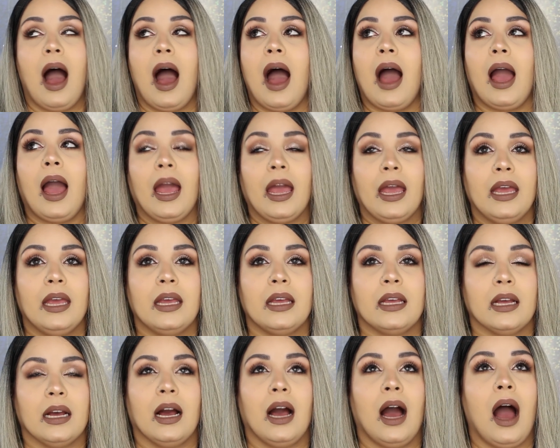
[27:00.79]

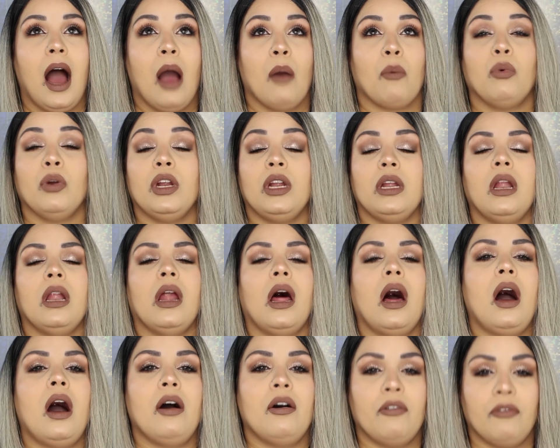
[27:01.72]
I would
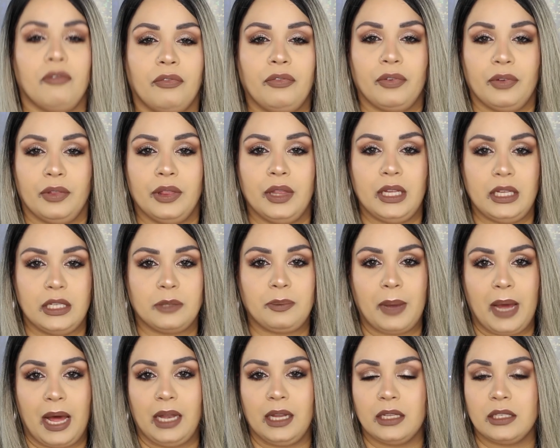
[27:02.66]
love these
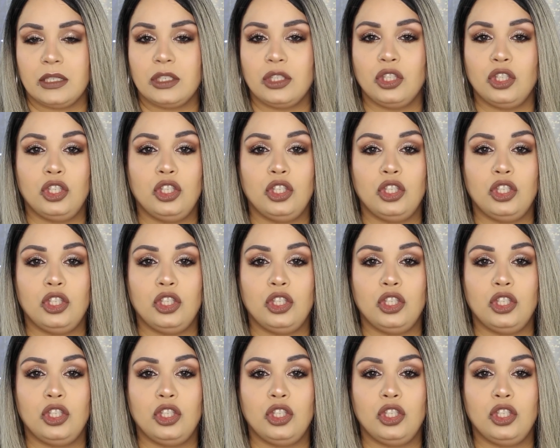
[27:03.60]
palettes,